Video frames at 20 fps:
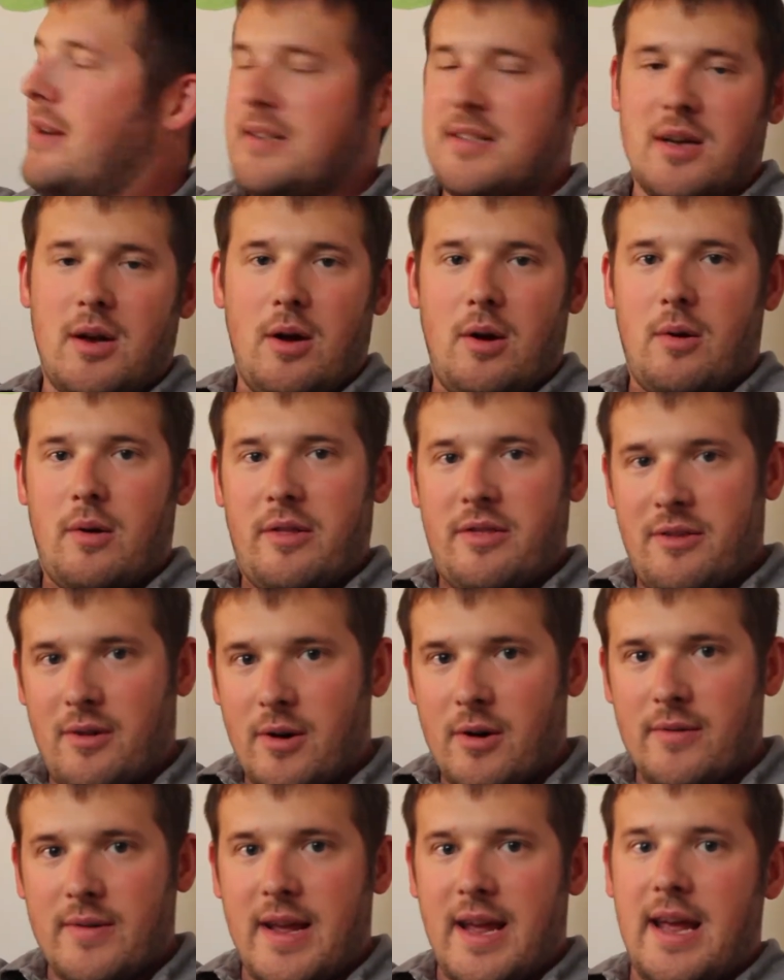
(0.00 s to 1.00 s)
So
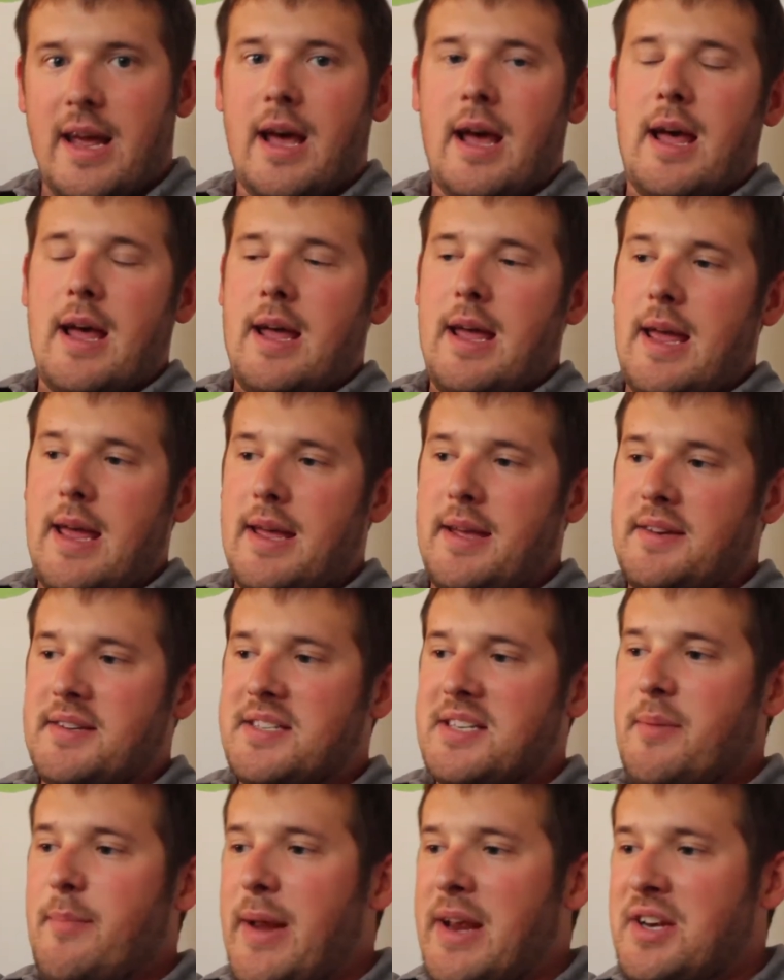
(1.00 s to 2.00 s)
thirdly
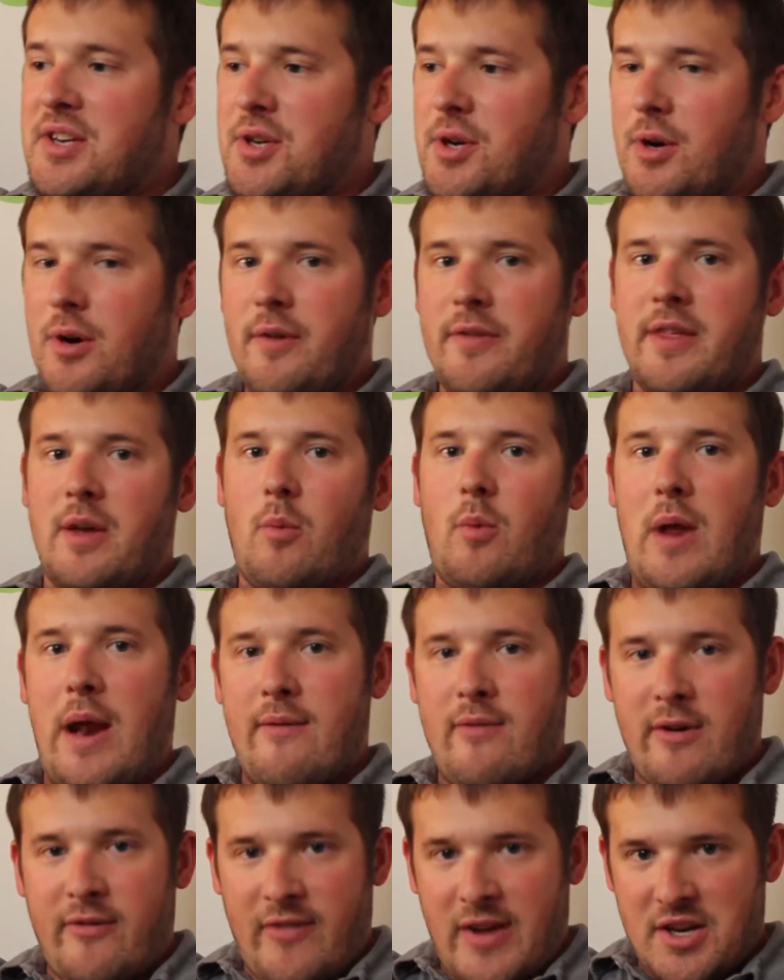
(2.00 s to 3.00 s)
is to make sure that
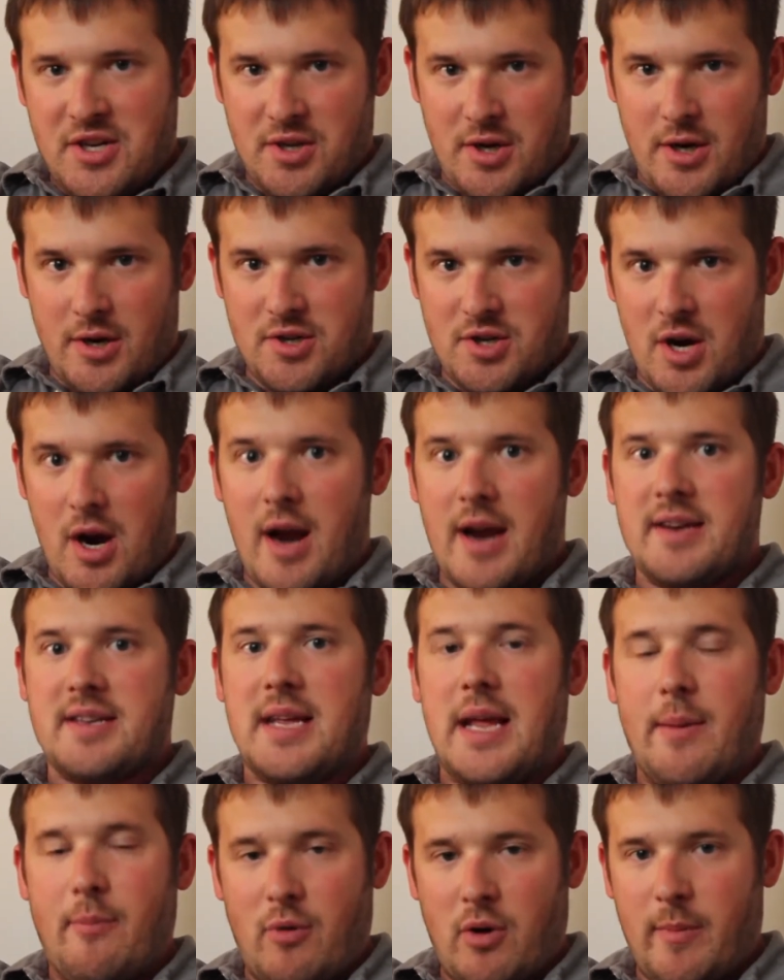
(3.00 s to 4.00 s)
whatever feature you're trying
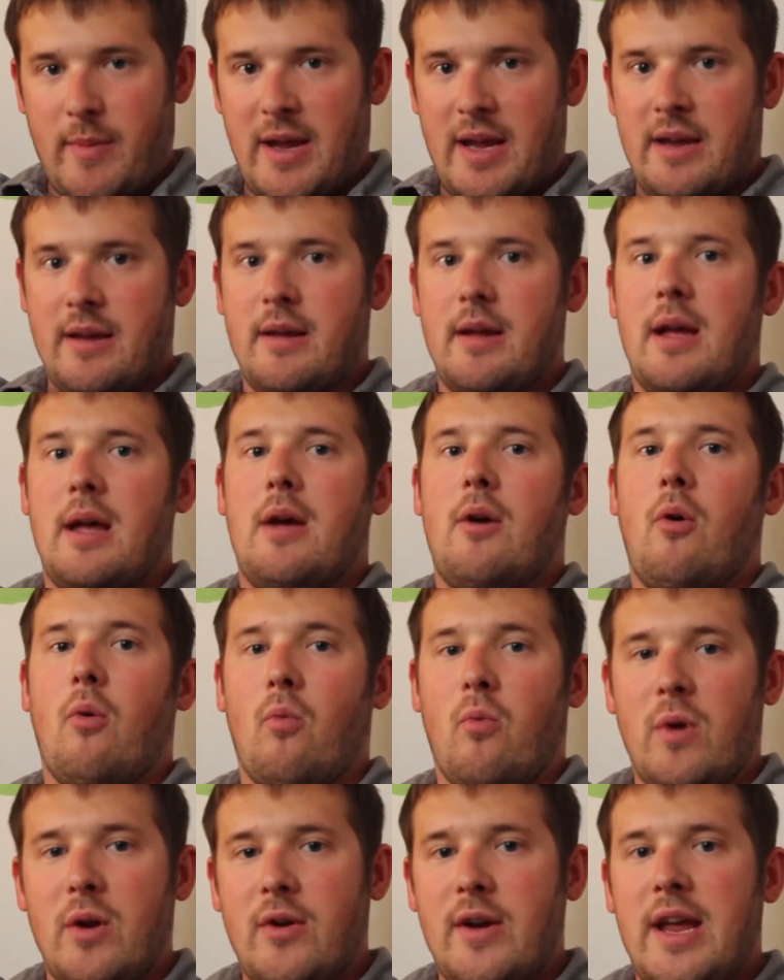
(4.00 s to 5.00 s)
to implement
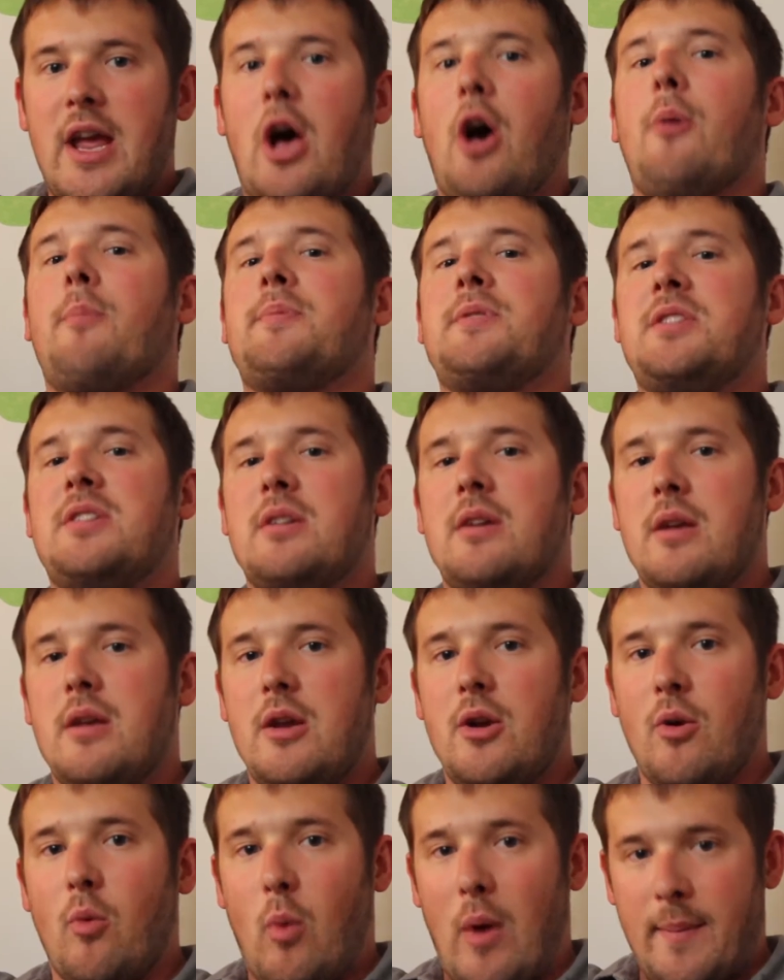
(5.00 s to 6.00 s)
really helps
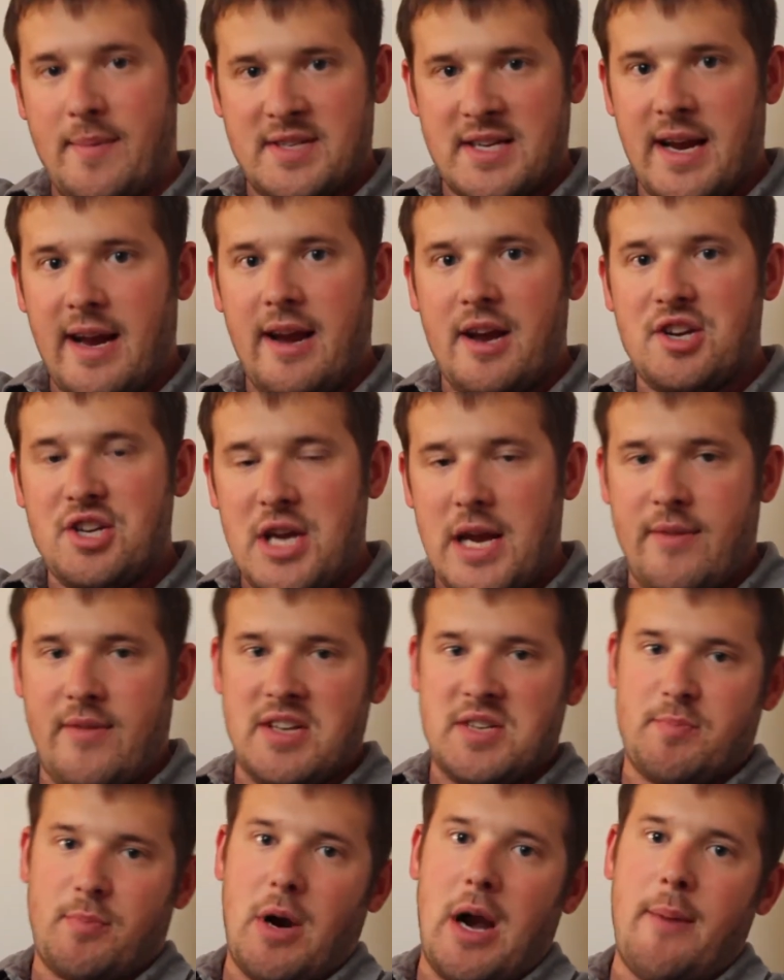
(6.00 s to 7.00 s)
your website achieve
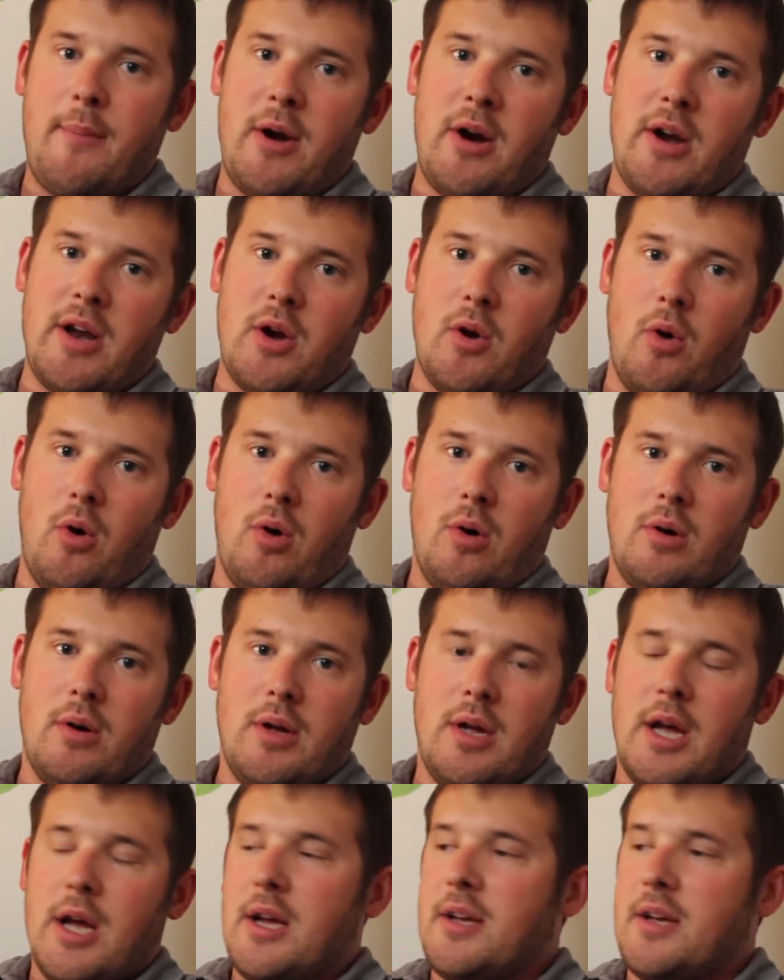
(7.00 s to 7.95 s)
its primary goal.